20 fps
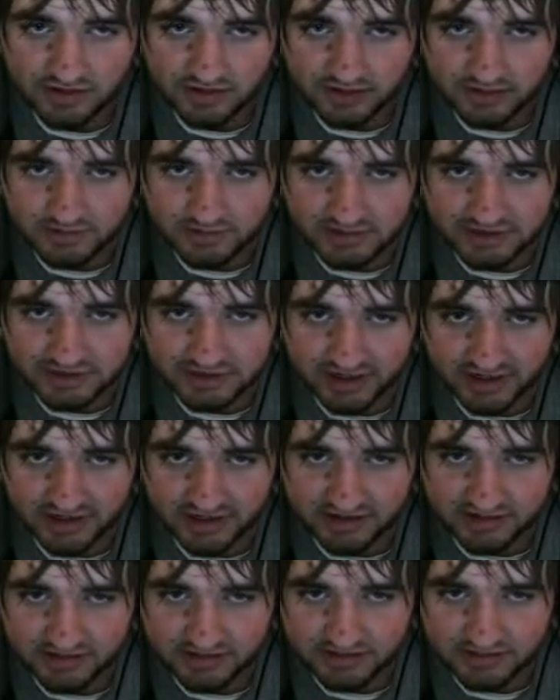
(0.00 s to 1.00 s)
I'm just
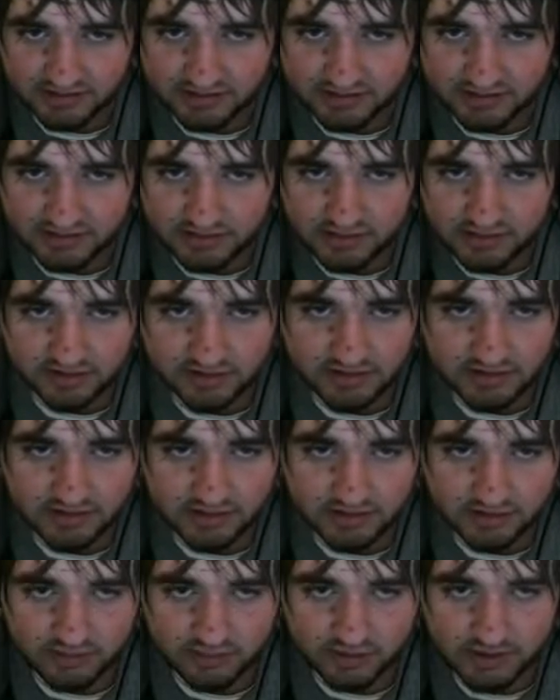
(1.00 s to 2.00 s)
trying to
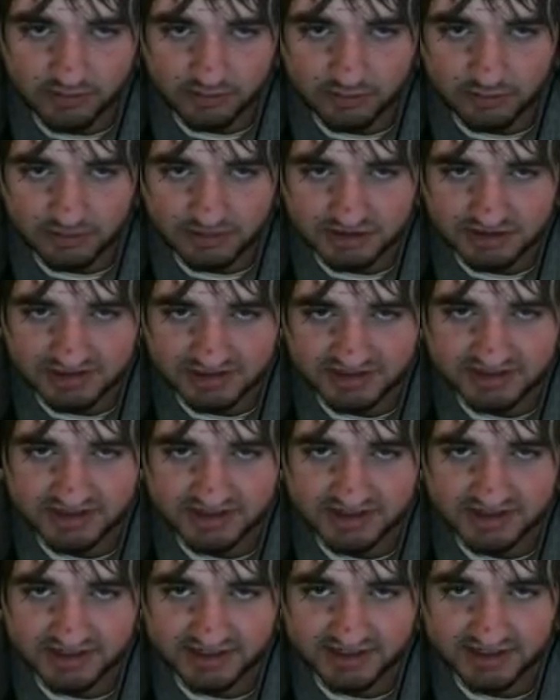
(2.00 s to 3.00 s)
grab a bunch of
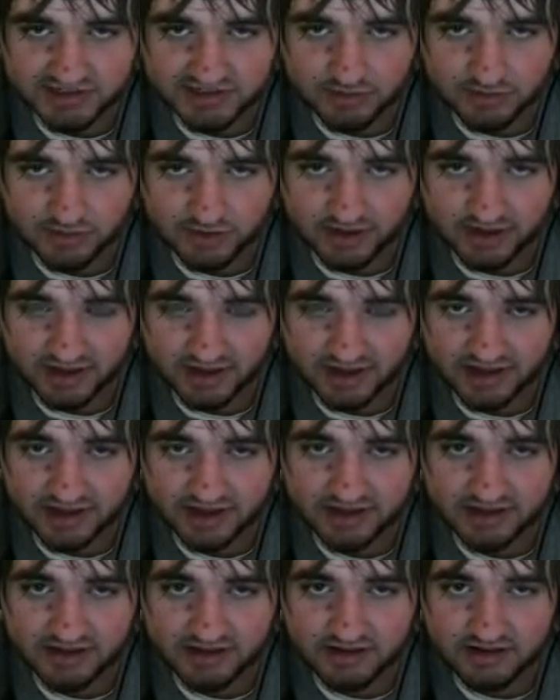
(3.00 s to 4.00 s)
sticks where I
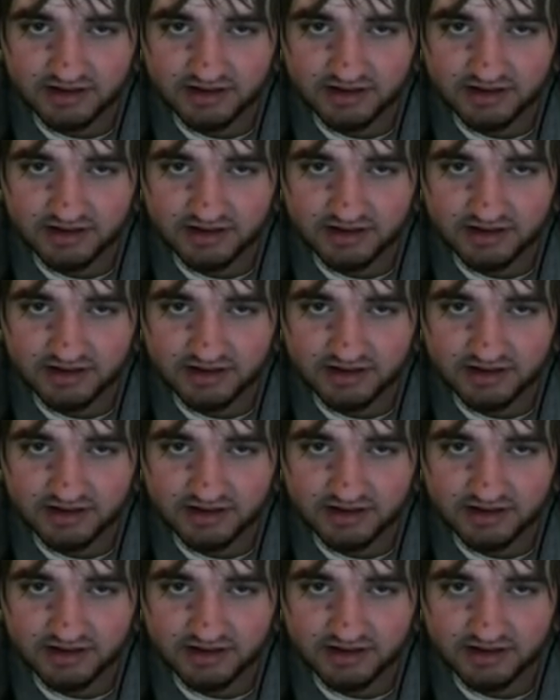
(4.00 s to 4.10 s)
can.